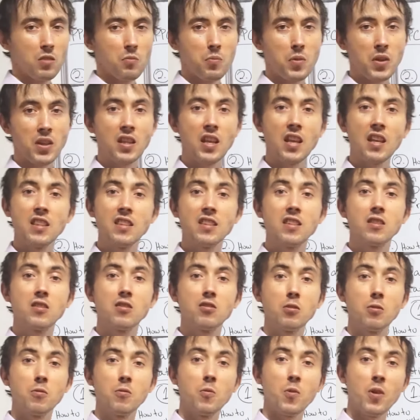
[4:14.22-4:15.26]
but and
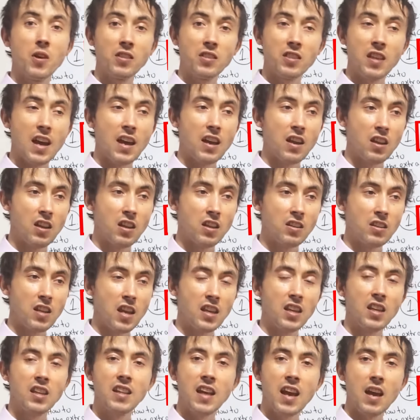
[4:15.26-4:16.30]
so what that,
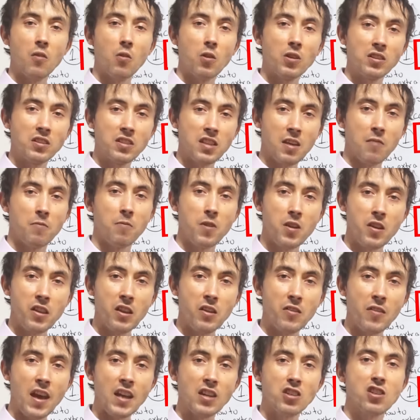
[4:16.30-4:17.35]
taking that one step
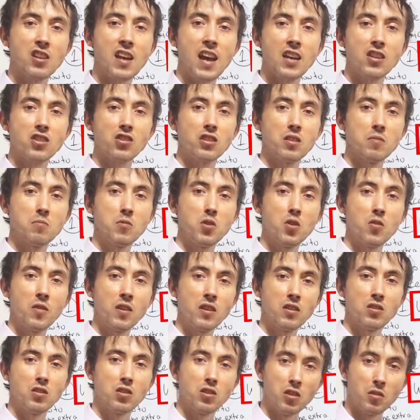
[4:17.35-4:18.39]
further, that should actually move
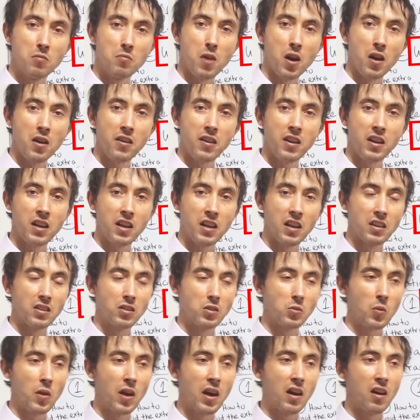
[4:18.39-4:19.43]
into your marketing
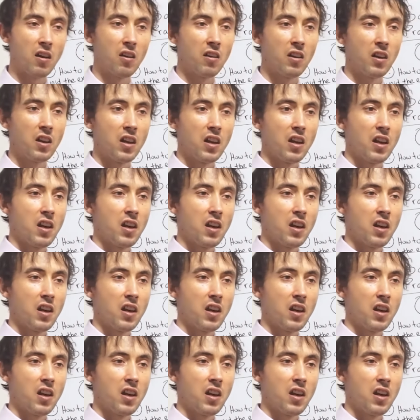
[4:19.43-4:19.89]
as well.